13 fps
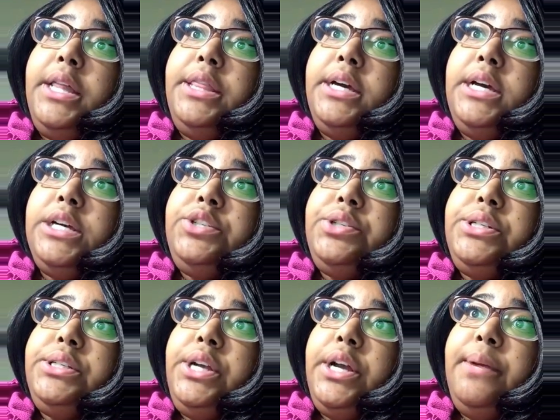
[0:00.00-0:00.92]
The
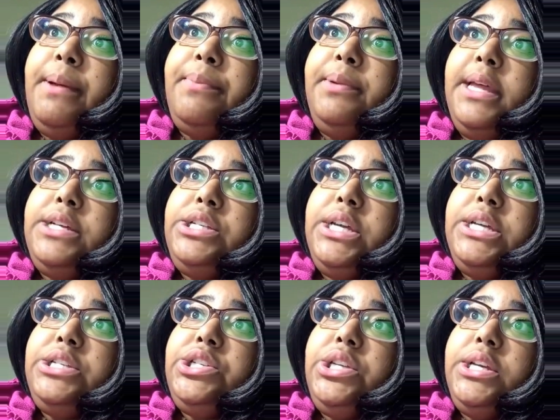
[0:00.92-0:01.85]
country's current population
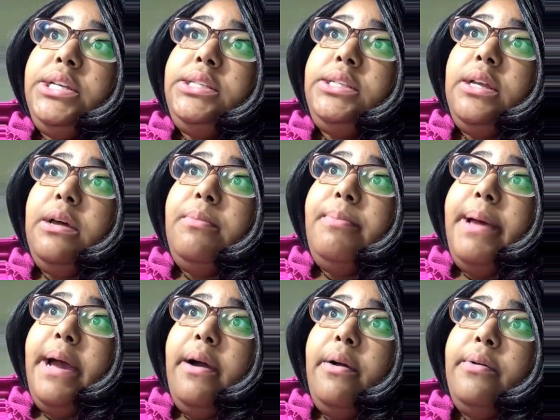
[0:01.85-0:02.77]
is just
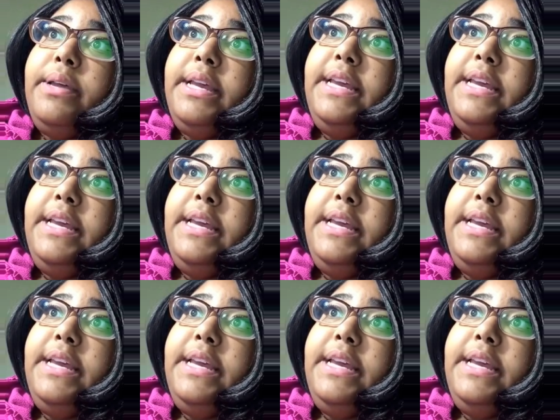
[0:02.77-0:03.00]
about